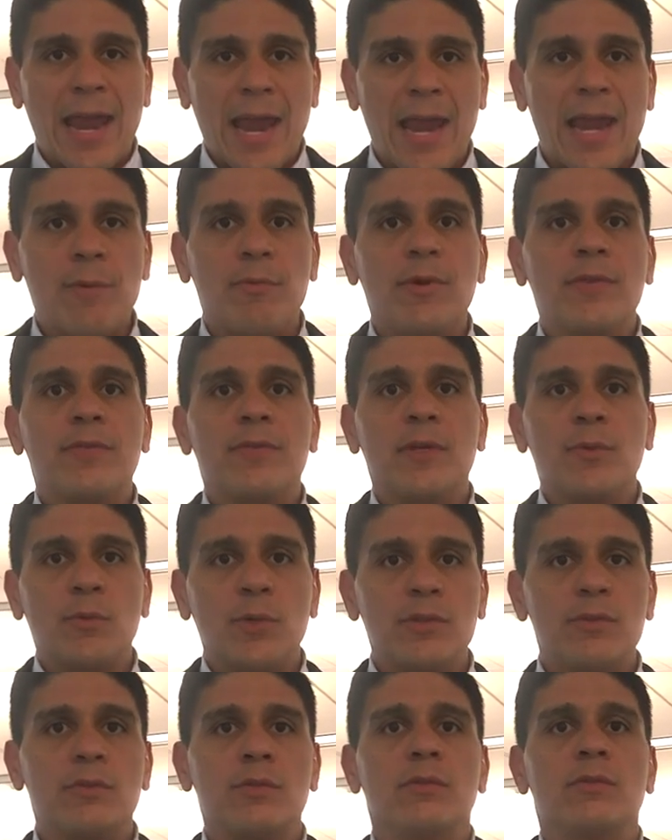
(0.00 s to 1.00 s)
Everything
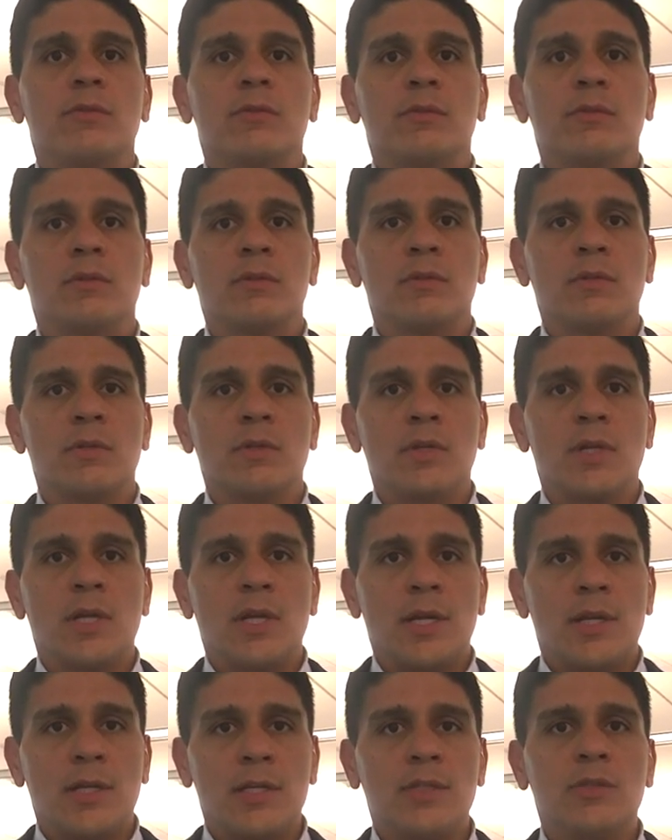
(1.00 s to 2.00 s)
we do
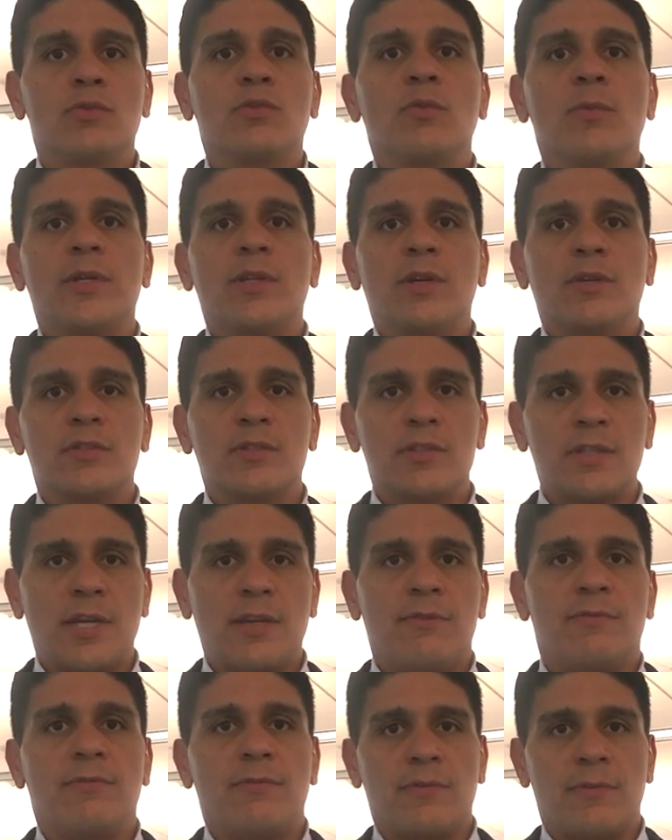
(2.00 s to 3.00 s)
needs to be done
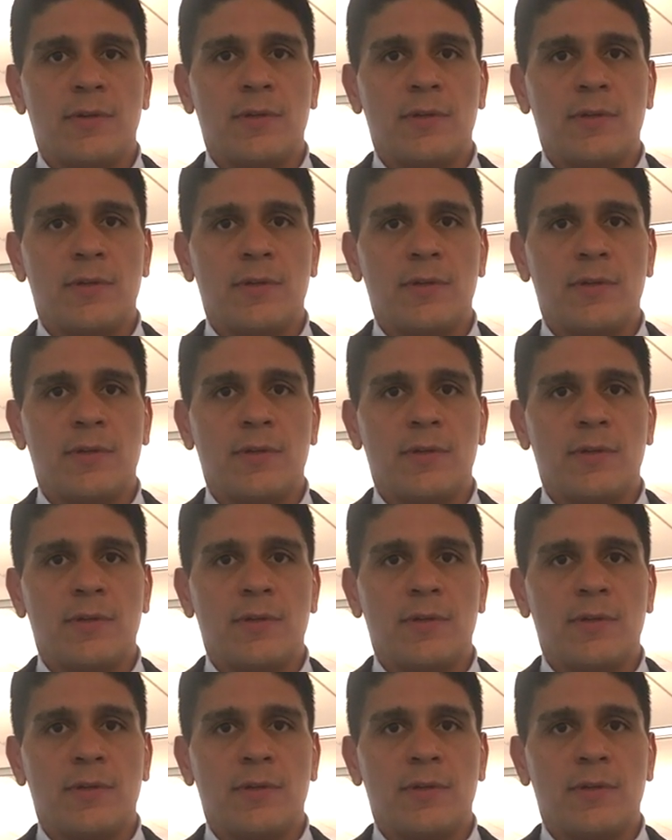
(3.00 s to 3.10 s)
safe.